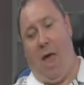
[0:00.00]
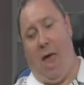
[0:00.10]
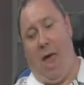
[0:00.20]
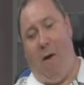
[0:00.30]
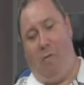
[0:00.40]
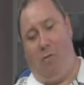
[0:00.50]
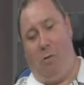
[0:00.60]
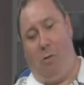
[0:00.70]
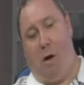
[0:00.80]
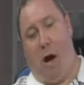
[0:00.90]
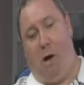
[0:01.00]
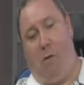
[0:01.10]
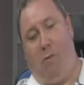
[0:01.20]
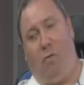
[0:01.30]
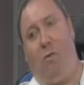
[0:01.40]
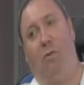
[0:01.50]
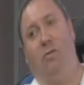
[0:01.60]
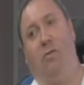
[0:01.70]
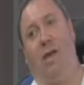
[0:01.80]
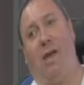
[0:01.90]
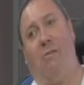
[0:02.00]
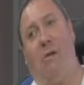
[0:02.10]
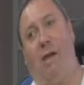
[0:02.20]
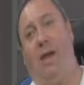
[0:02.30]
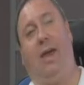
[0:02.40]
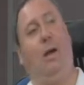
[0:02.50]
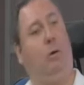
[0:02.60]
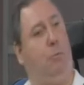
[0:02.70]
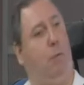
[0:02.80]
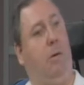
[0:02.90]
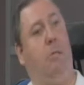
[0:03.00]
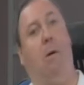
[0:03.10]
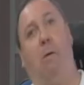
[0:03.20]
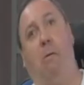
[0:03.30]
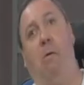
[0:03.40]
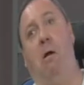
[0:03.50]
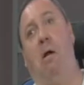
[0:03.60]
after our first segment here, we will